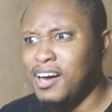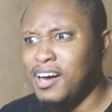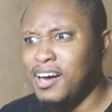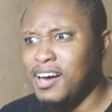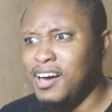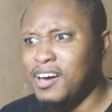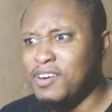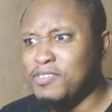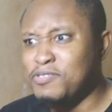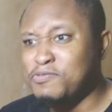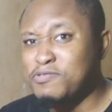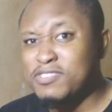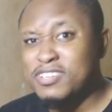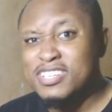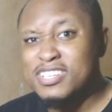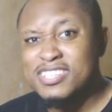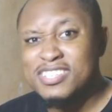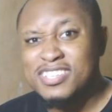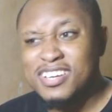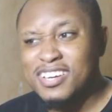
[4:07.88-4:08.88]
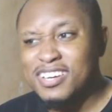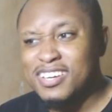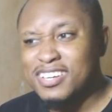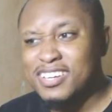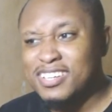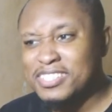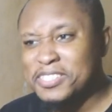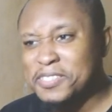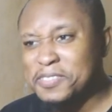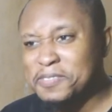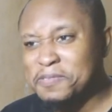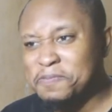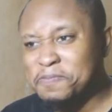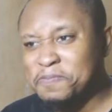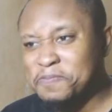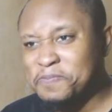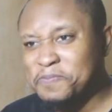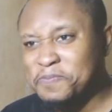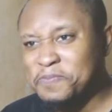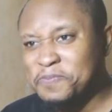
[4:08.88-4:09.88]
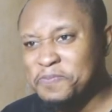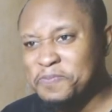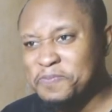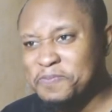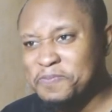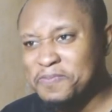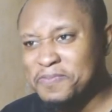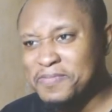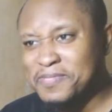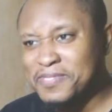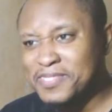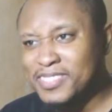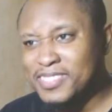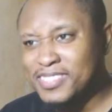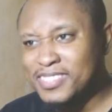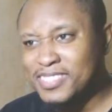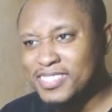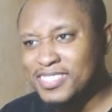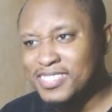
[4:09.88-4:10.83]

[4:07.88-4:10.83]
I forgot the music cuts off when the door opens.